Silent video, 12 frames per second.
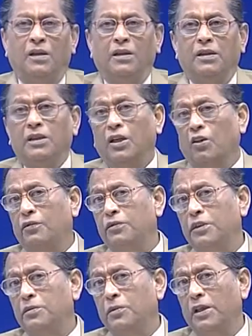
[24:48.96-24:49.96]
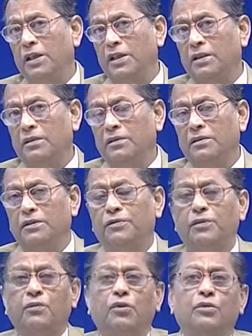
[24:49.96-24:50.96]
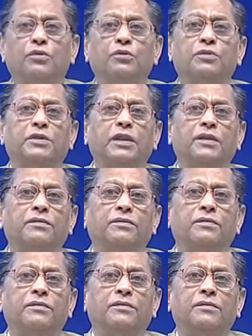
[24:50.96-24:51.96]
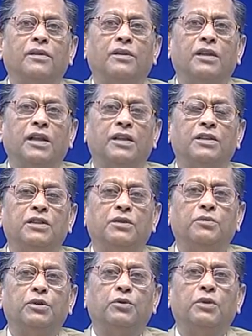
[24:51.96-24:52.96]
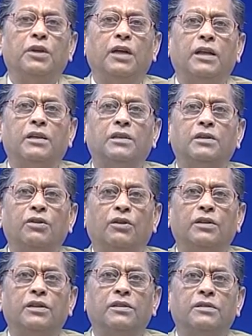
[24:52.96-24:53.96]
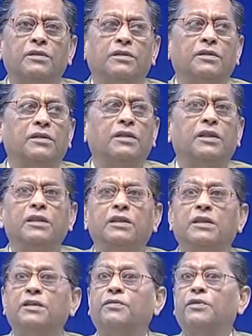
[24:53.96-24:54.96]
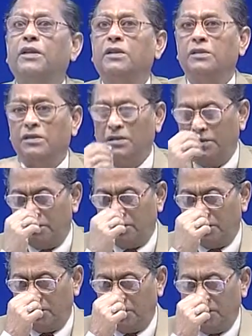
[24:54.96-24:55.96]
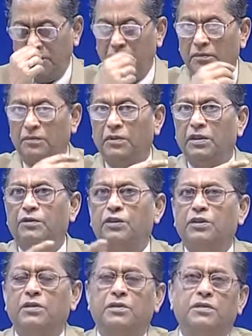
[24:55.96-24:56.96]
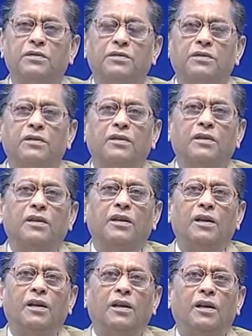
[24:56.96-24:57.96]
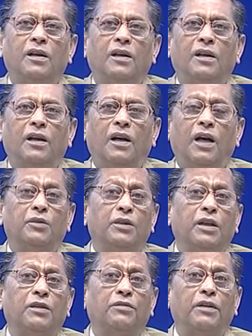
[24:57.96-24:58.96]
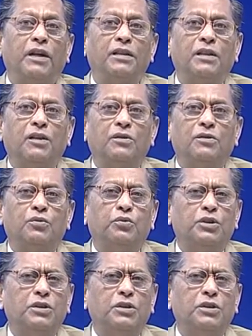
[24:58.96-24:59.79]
In an office building, if you want to save on energy, we do an energy audit in different divisions, and we can find out which